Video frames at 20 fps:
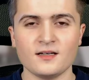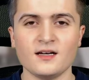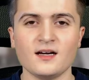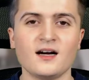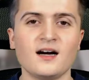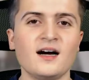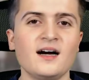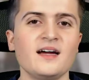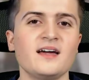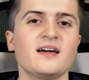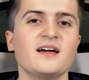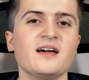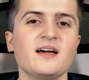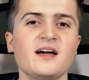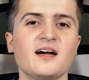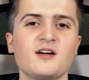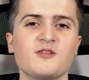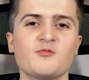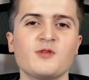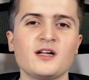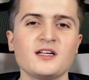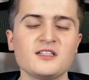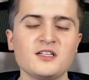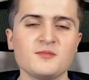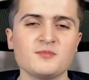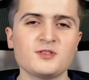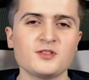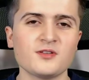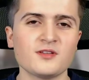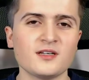Hi, and
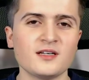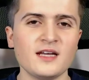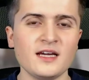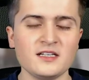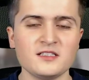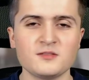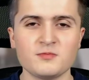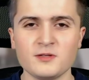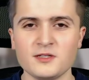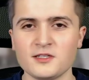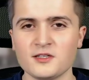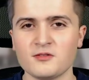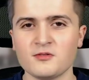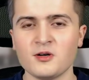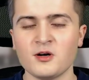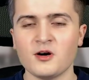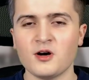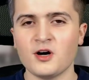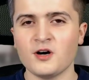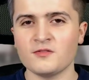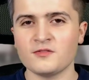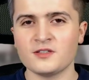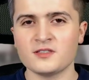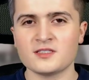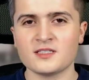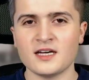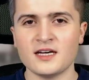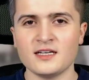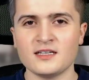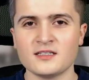welcome to the next video of
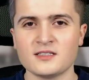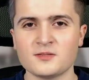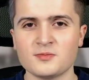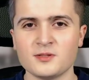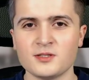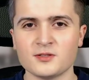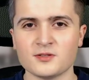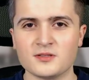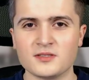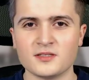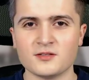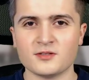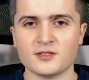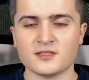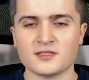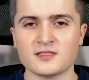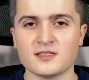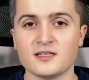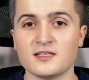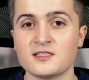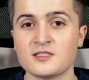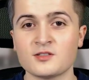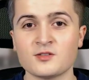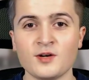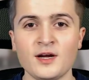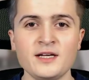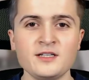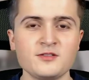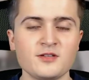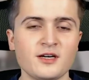this KNX video series. It's
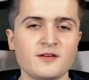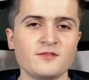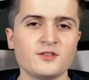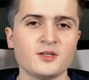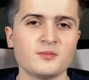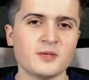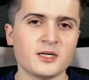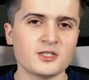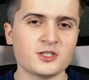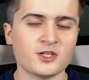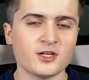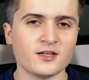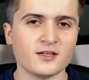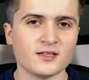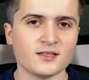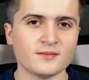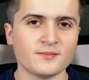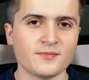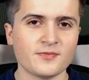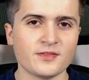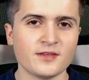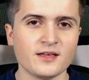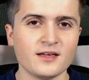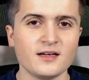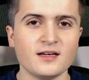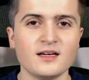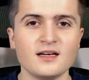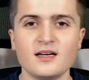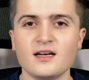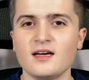great to have you on my channel.
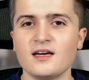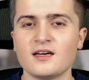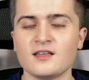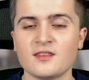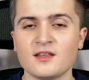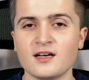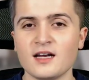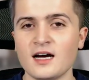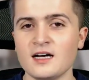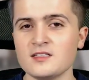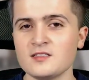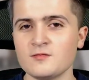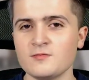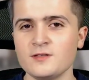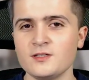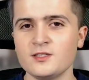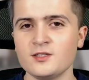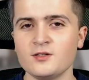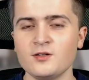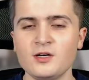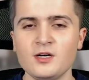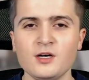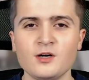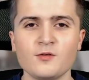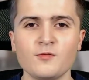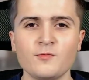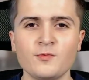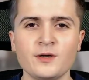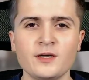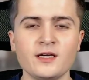In the last video,
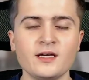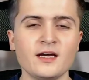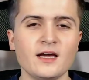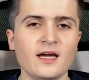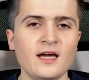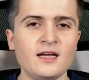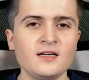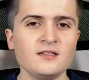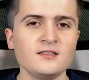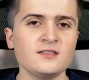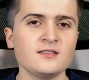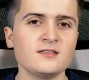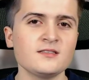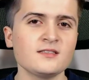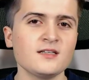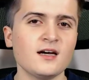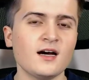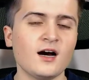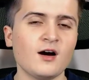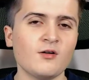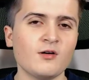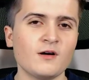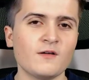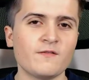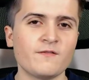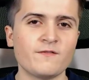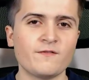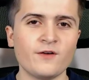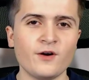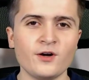we edited our
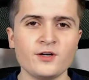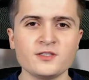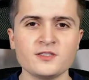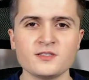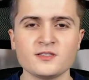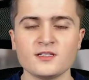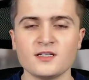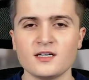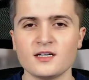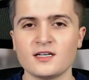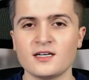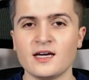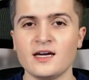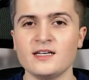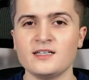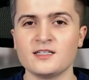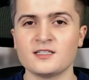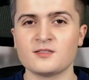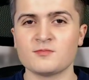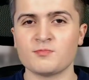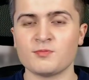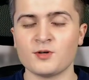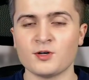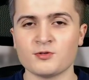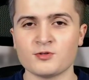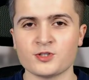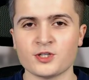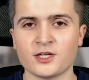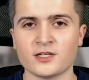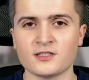first KNX
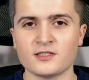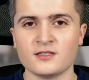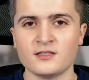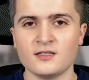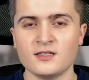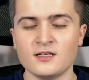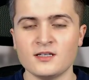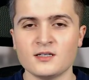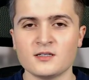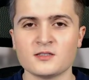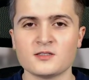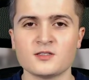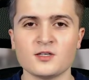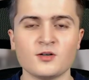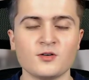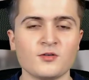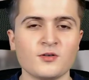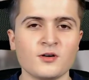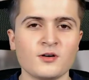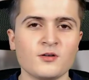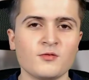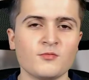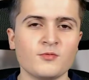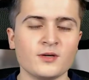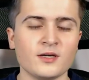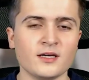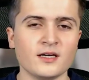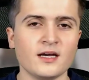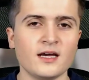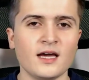project. So
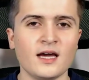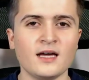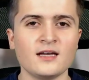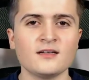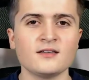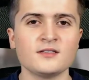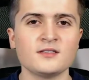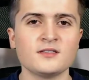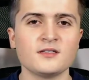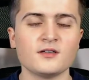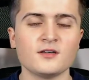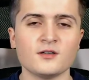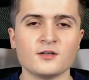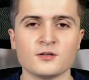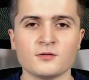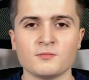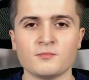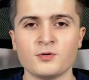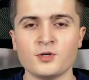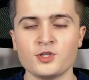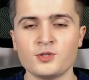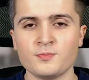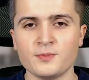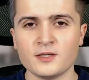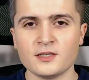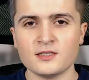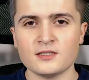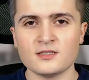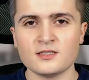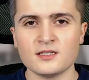we added a push
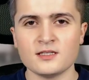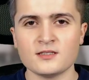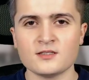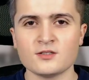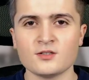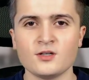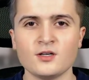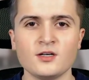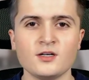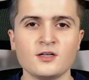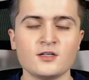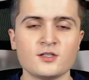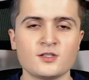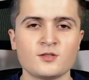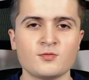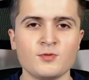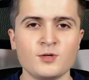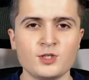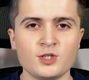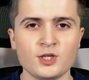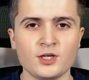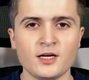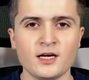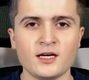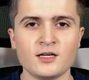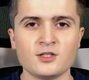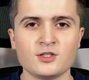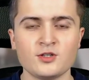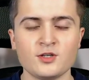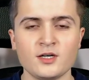button sensor, a switching
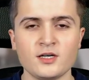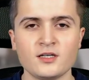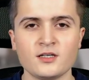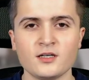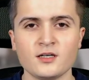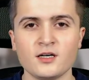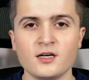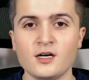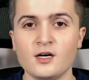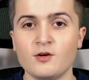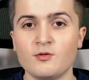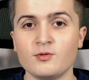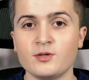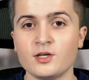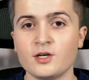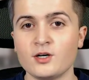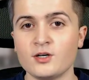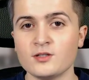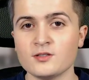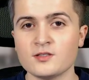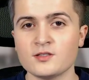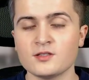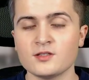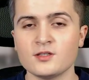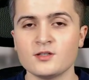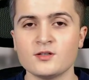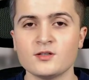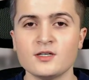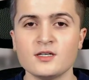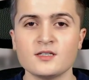actuator, we
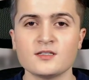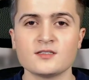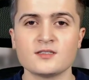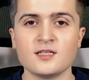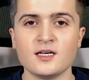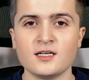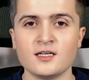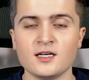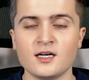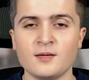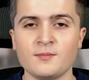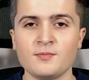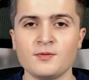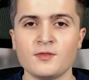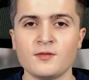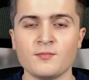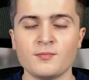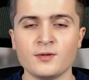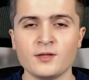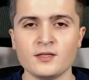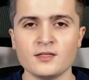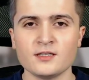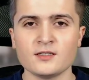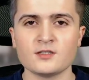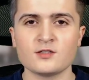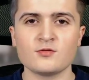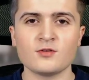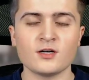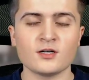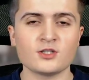also set up the building
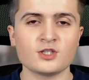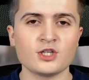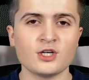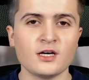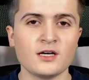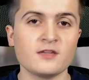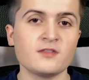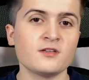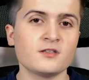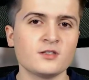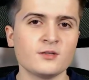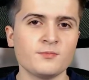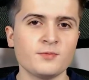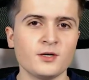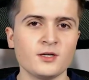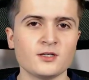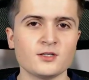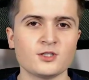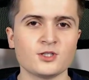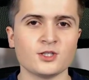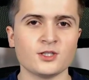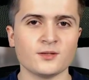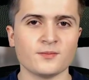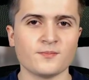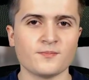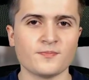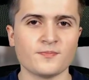structure and the topology.